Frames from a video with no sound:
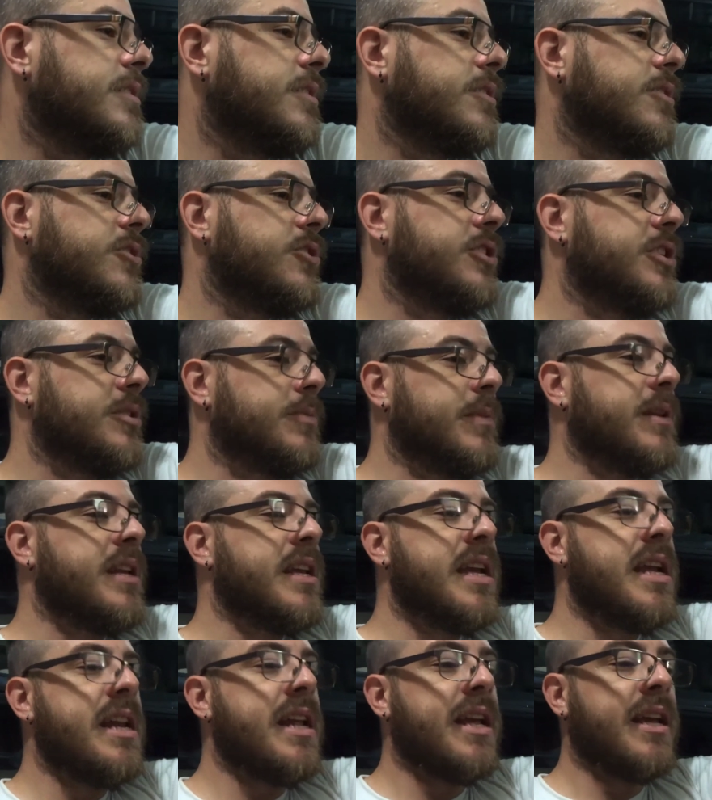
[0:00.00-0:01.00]
She's been
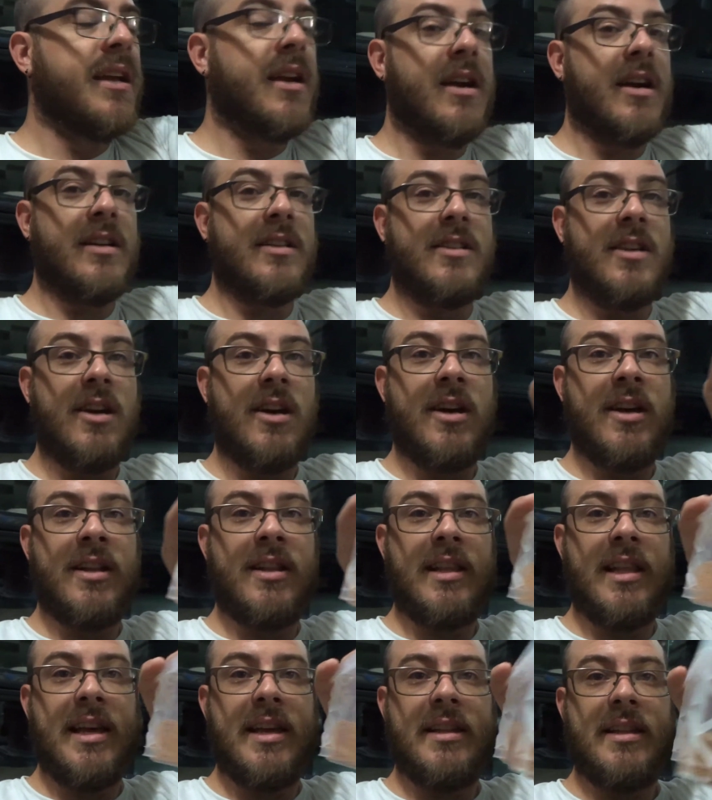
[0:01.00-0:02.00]
eating a ton
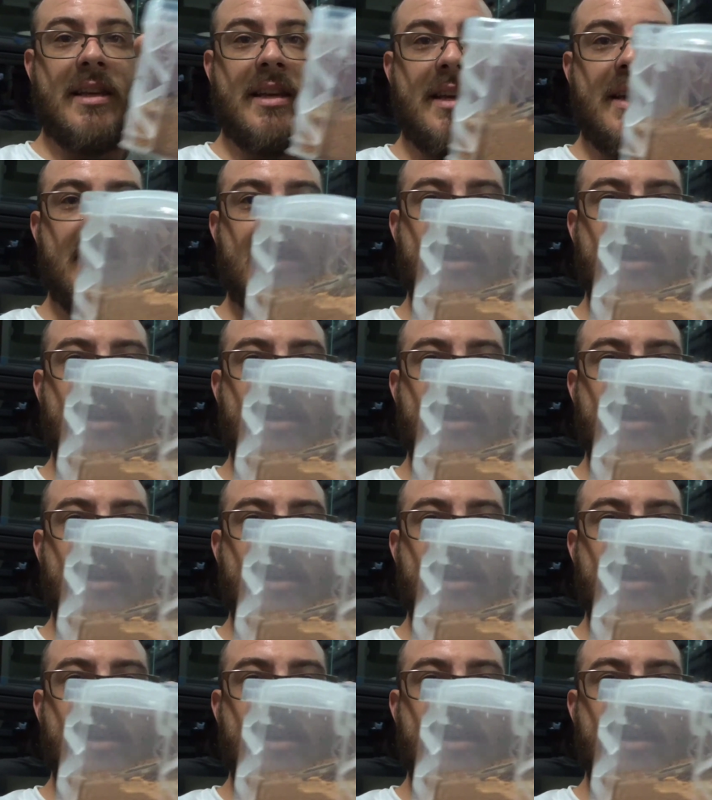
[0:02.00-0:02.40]
lately.